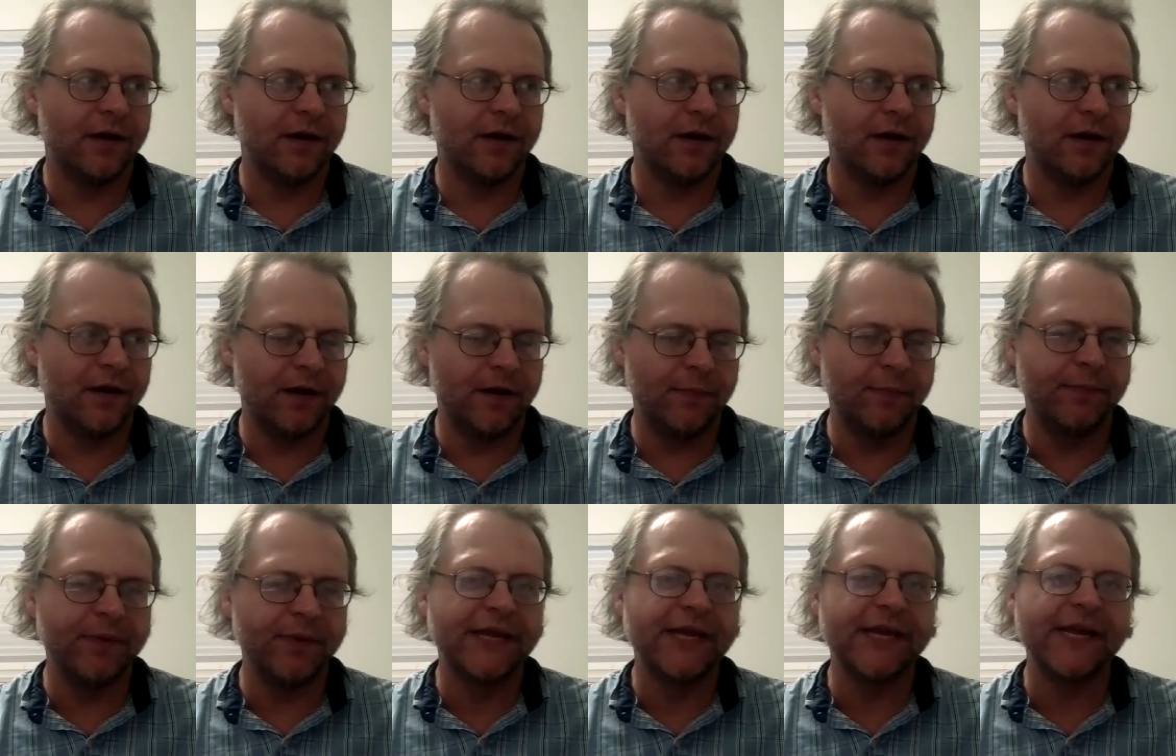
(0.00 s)
a
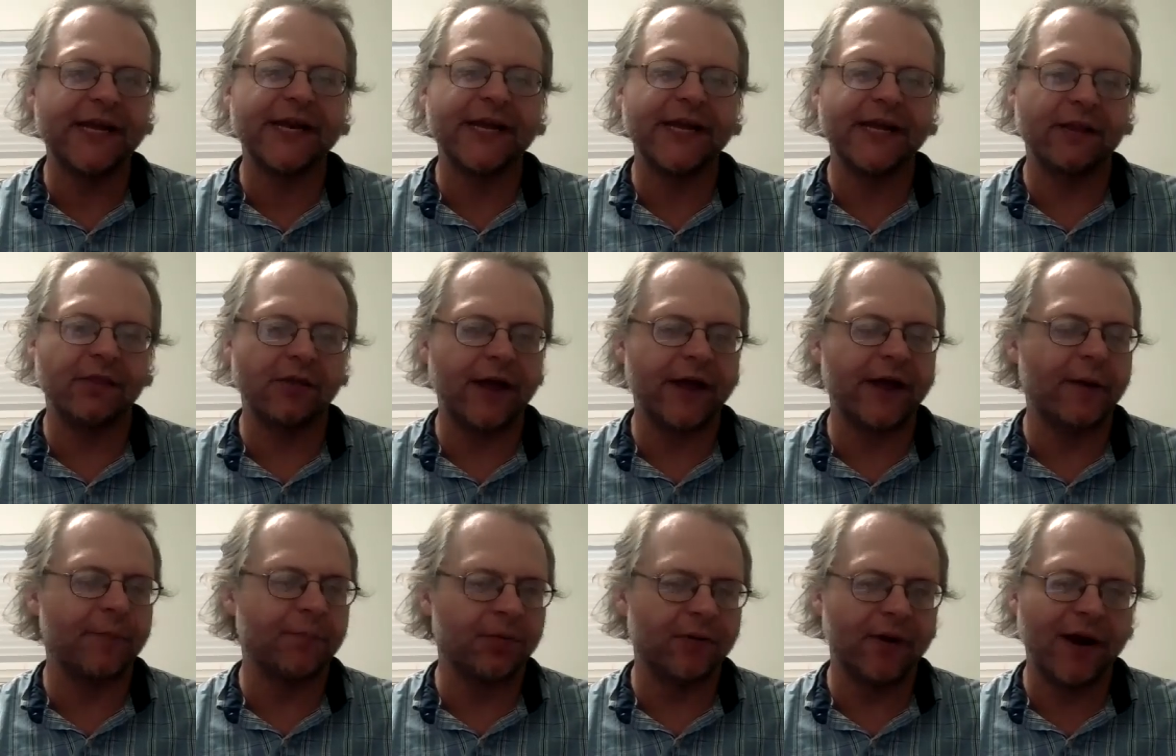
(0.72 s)
beginning, like
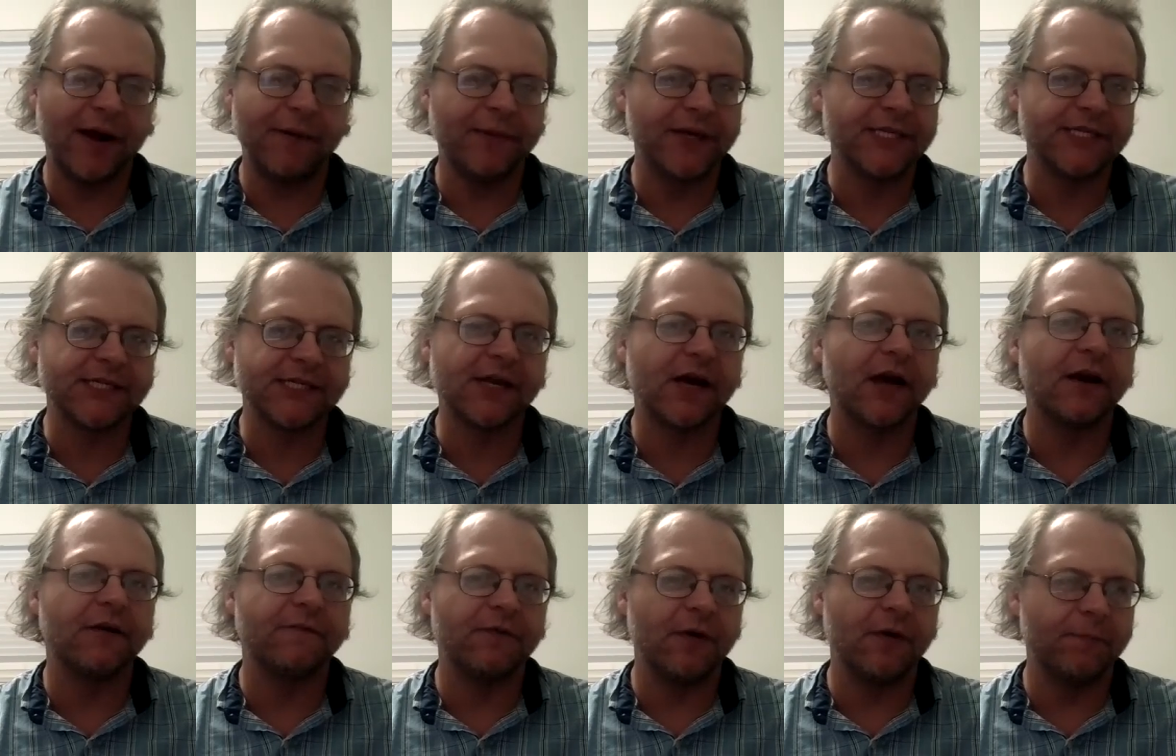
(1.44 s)
a premise,
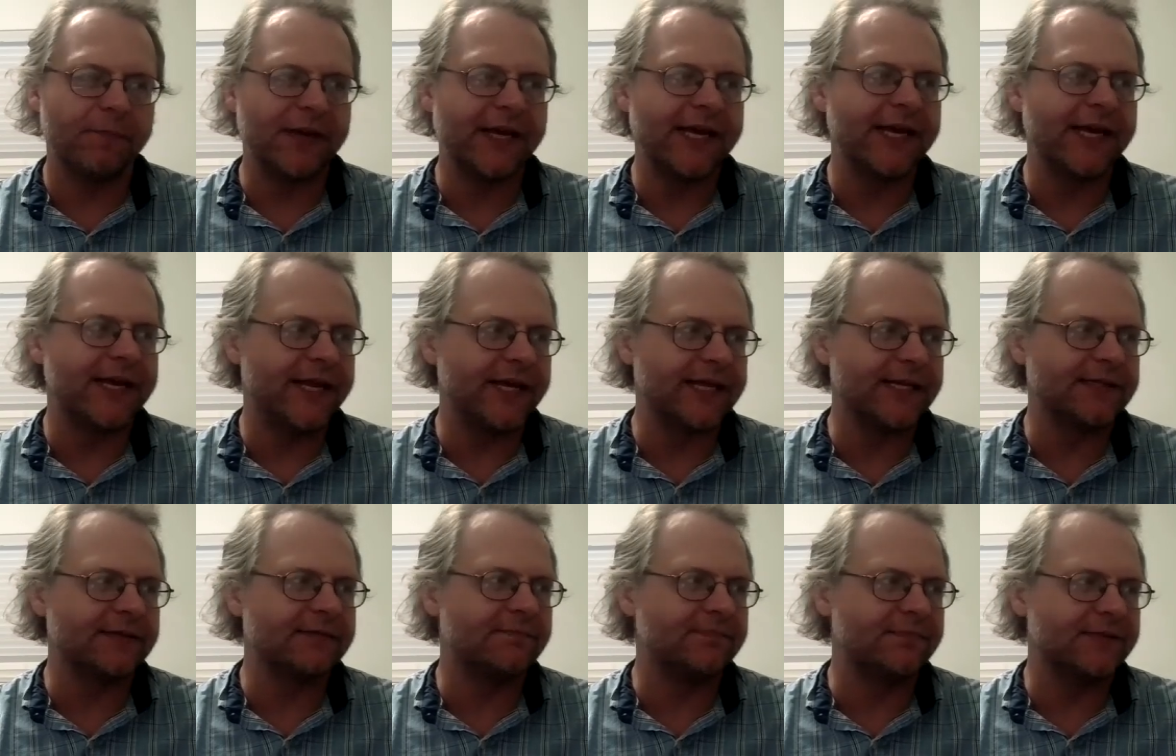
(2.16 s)
kind of a
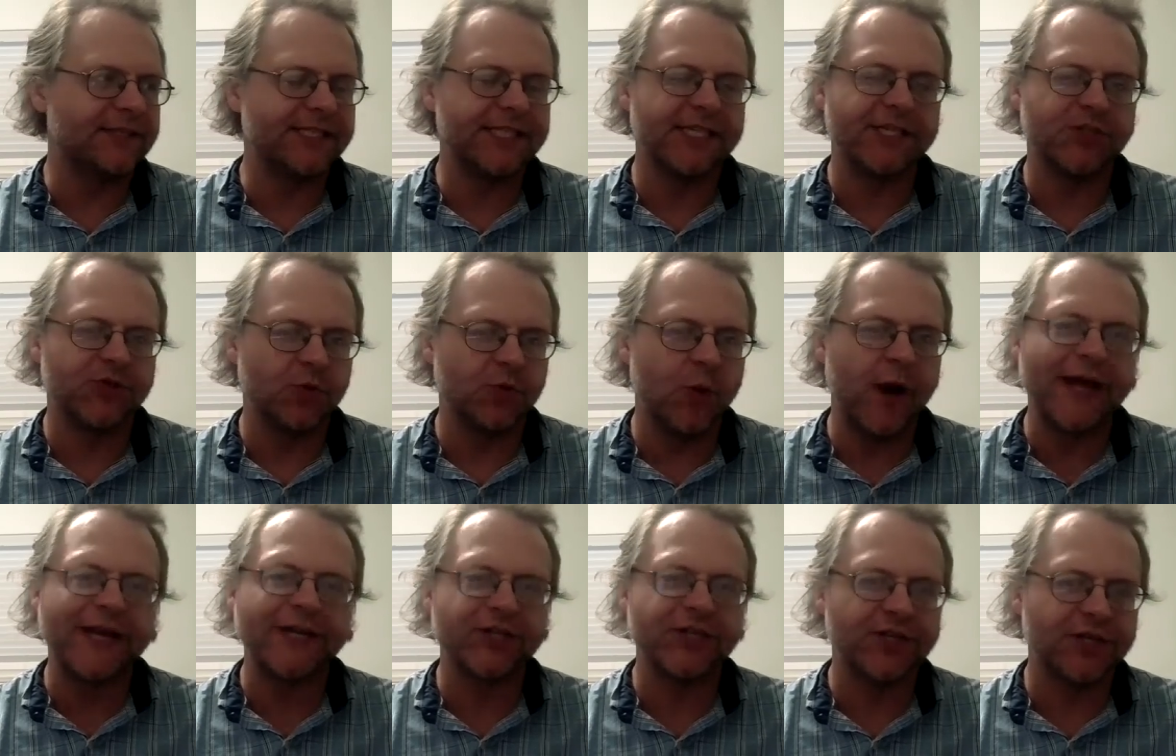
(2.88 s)
beginning
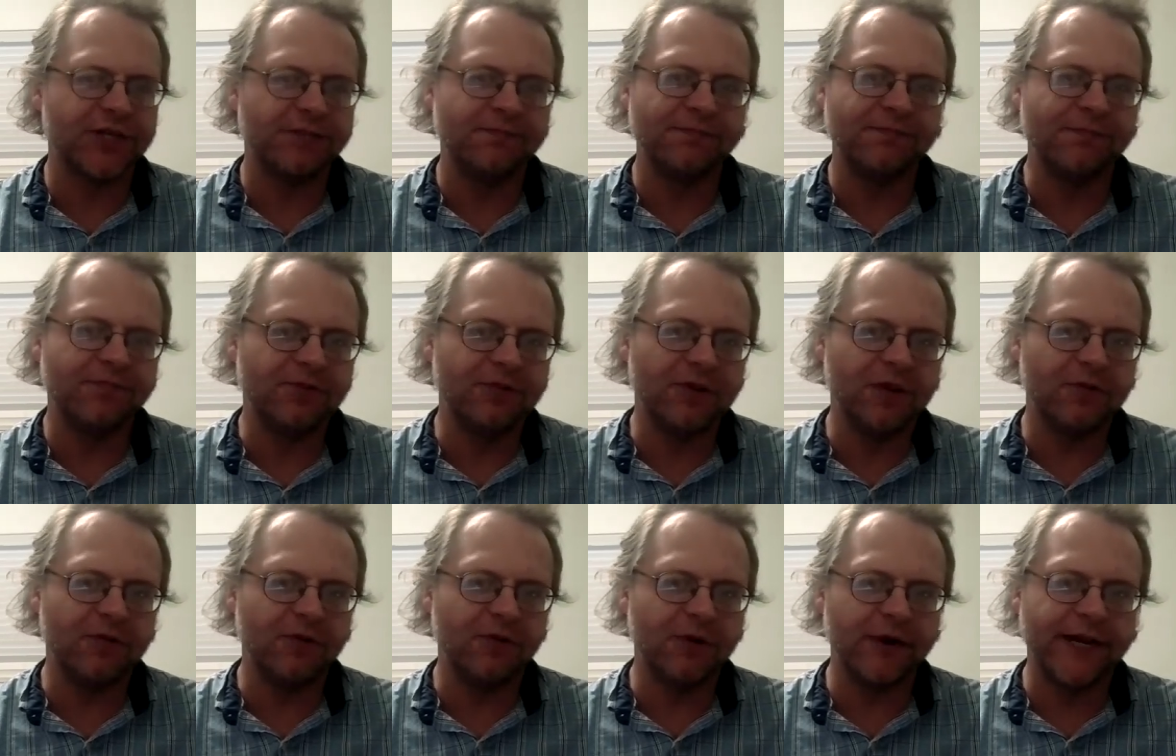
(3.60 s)
situation
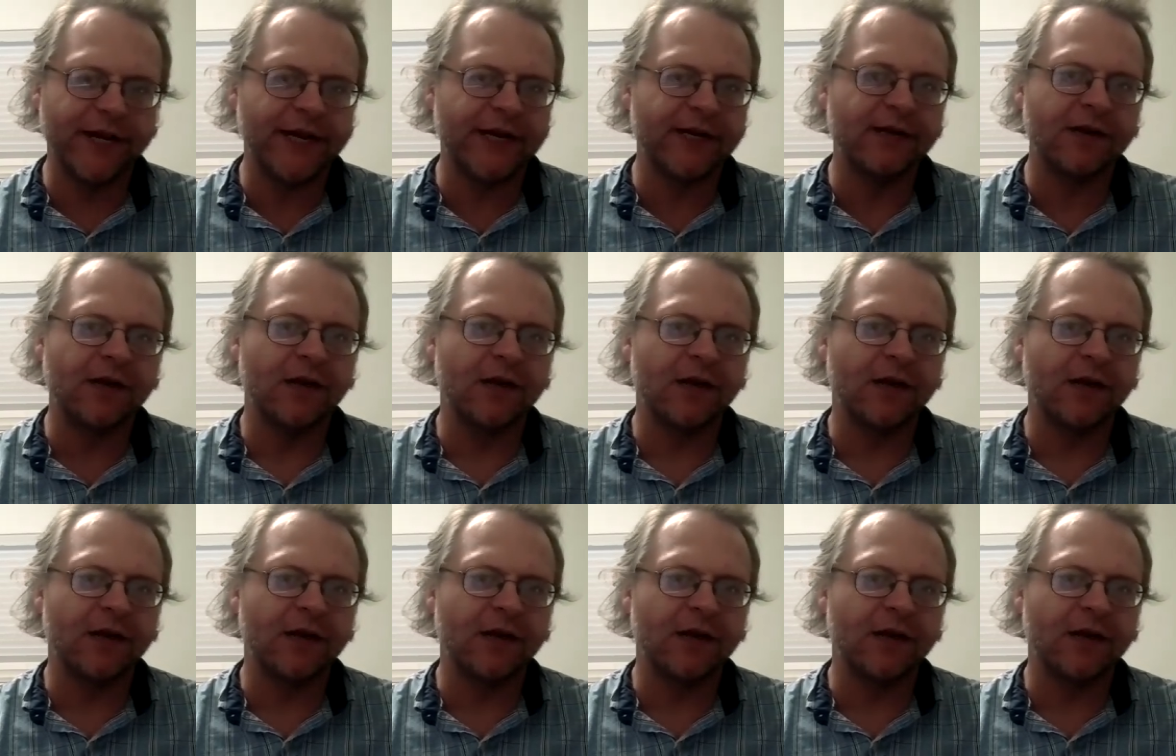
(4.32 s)
that they're in,